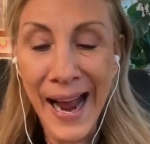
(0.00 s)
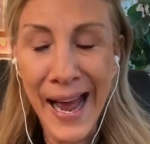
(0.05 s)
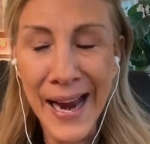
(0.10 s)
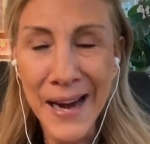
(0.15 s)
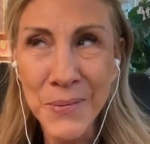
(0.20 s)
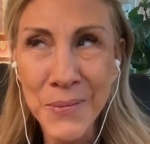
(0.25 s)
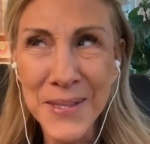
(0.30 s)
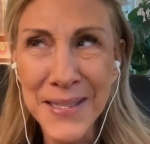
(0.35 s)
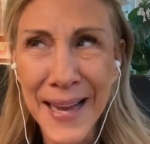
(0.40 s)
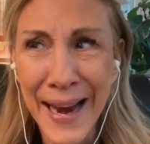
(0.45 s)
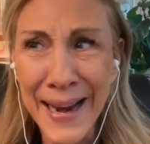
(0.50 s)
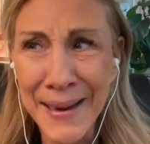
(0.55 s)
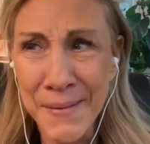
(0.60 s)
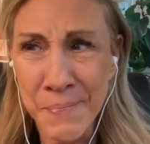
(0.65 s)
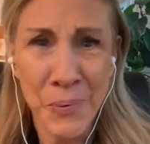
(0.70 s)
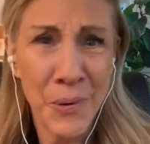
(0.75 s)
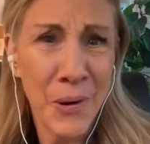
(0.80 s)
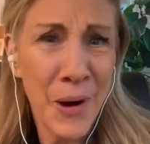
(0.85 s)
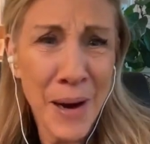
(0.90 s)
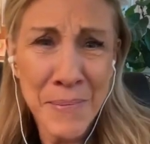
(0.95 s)
And it was
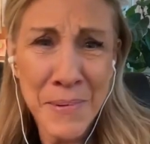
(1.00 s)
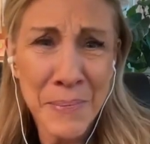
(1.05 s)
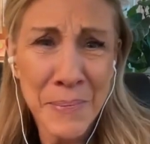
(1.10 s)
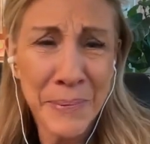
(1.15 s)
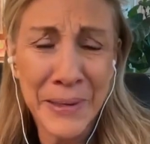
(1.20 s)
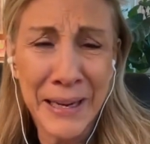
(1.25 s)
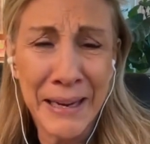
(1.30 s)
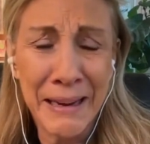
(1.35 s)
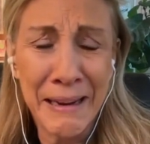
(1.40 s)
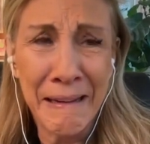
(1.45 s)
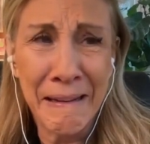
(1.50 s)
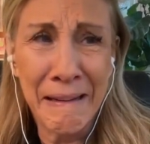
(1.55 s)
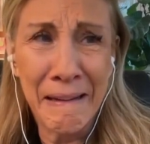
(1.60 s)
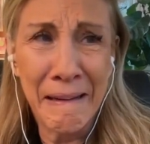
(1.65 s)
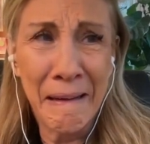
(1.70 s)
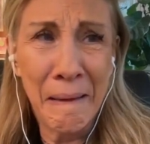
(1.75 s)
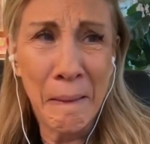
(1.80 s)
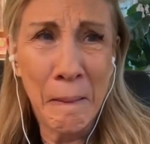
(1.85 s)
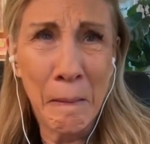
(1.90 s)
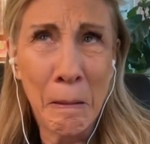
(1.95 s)
probably
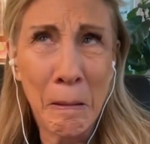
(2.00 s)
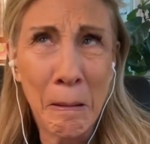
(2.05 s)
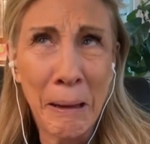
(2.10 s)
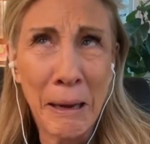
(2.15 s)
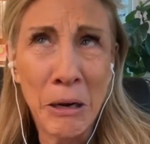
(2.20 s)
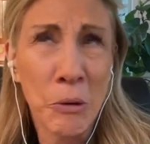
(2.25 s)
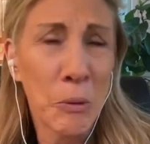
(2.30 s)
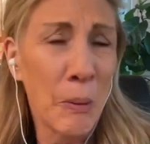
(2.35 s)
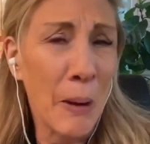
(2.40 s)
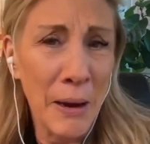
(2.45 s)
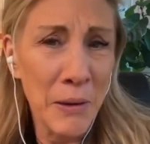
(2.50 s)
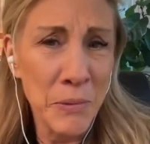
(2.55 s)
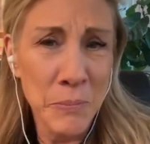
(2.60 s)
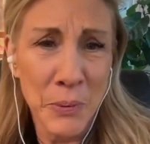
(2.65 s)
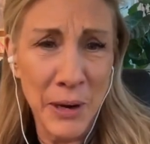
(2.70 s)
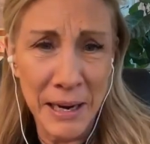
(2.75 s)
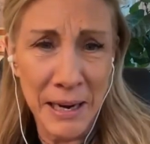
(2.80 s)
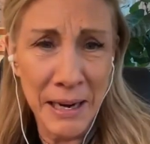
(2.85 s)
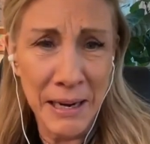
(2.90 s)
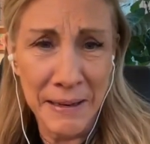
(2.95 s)
like
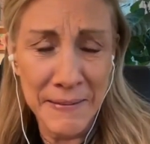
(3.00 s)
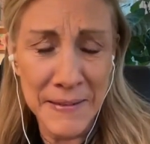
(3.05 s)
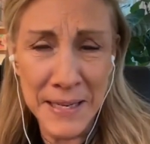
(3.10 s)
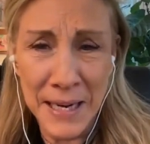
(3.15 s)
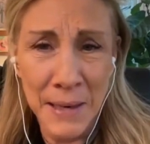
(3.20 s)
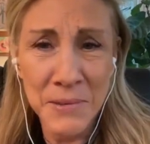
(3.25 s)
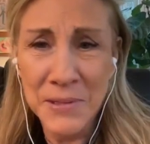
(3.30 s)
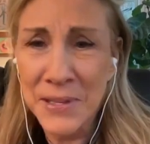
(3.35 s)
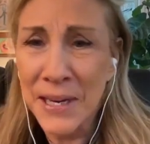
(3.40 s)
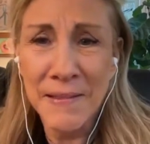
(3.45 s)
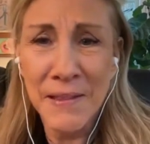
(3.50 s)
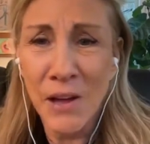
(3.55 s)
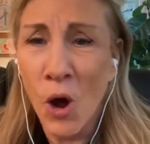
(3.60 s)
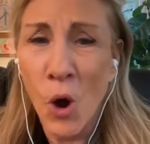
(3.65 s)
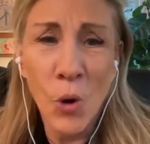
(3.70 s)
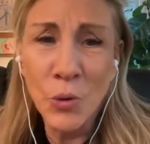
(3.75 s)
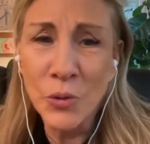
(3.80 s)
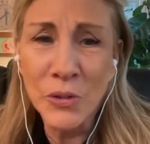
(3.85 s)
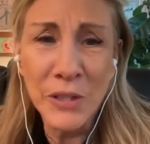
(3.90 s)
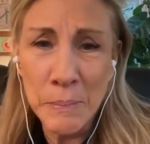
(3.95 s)
groundbreaking at the time. It's like the
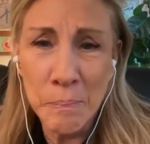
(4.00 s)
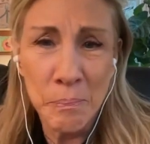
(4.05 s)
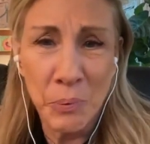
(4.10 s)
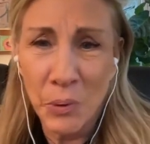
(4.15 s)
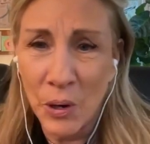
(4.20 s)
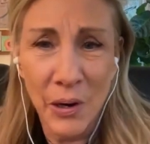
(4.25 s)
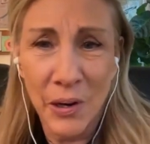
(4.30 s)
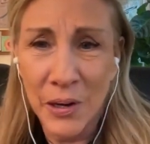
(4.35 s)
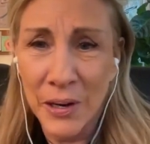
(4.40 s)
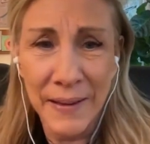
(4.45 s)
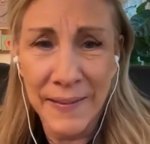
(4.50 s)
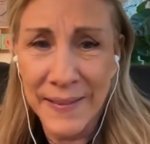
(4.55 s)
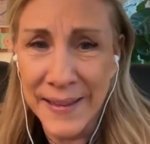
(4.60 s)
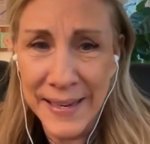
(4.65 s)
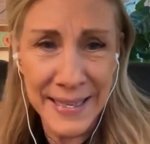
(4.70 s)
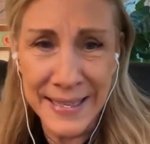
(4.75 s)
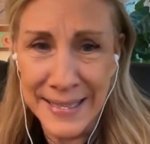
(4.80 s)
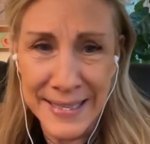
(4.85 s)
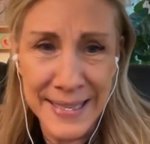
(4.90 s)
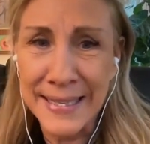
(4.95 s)
only book that
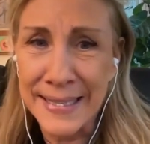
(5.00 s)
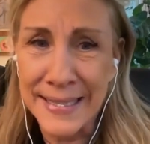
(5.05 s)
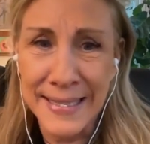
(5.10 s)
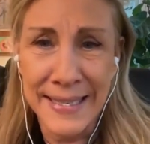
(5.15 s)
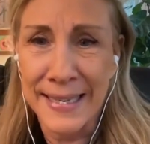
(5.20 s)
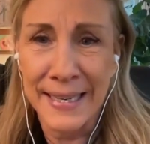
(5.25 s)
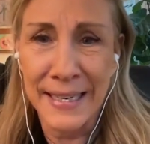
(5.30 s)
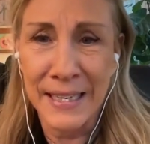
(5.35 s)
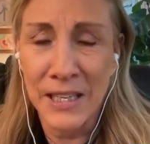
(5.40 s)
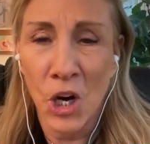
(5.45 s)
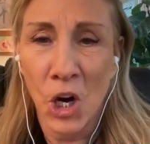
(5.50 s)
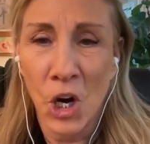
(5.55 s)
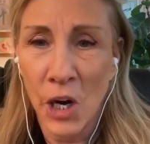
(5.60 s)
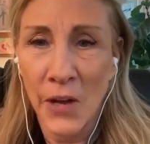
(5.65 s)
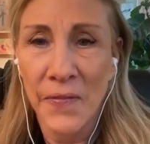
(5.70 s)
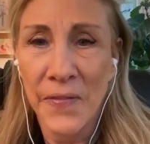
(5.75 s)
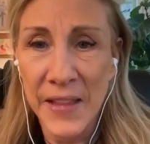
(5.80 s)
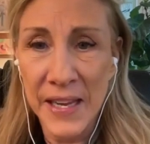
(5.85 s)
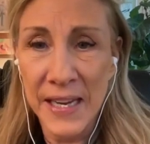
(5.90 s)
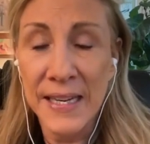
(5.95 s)
existed
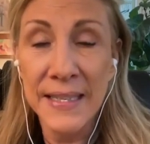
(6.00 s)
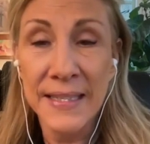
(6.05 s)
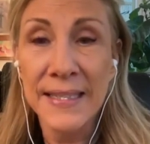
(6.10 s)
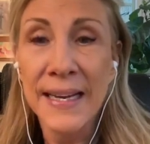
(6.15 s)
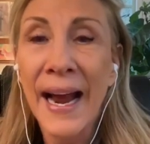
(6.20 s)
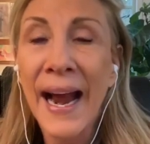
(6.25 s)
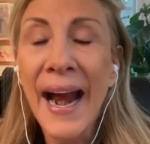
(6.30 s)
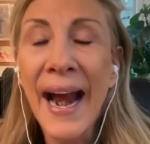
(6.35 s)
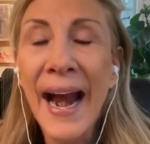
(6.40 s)
on this.